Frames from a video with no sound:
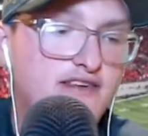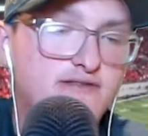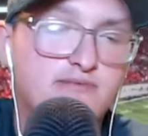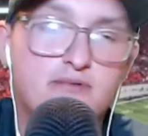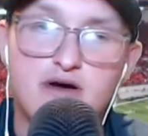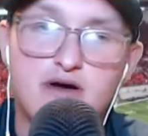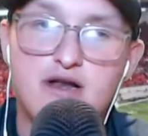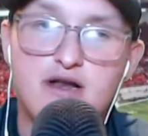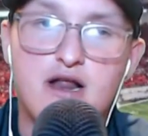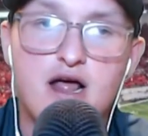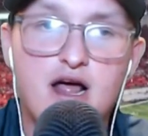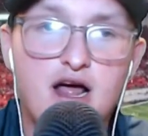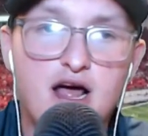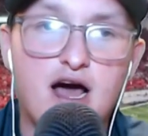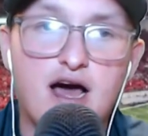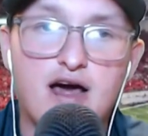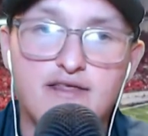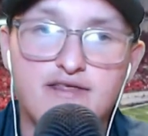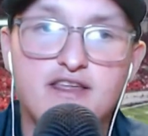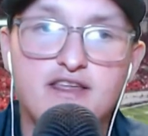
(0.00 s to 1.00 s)
but
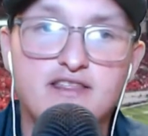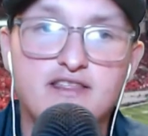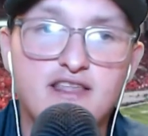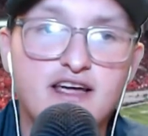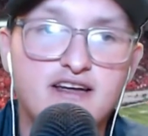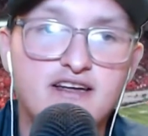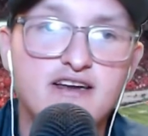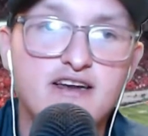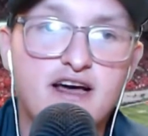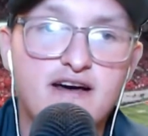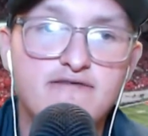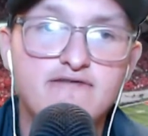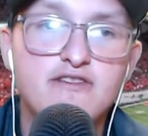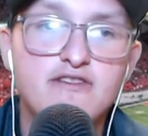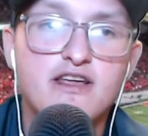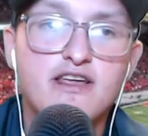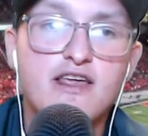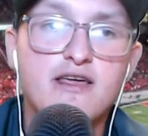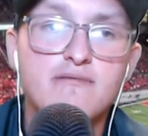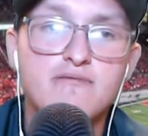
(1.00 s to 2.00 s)
I think they could
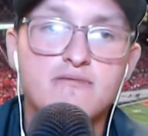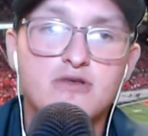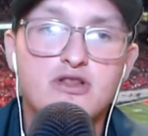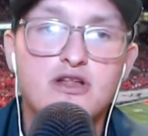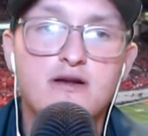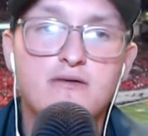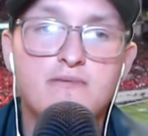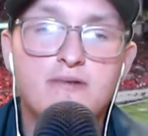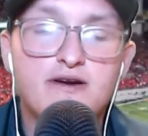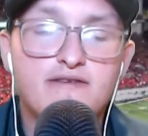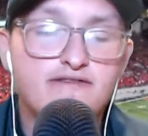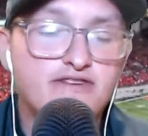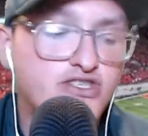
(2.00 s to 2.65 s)
definitely give them a little bit of a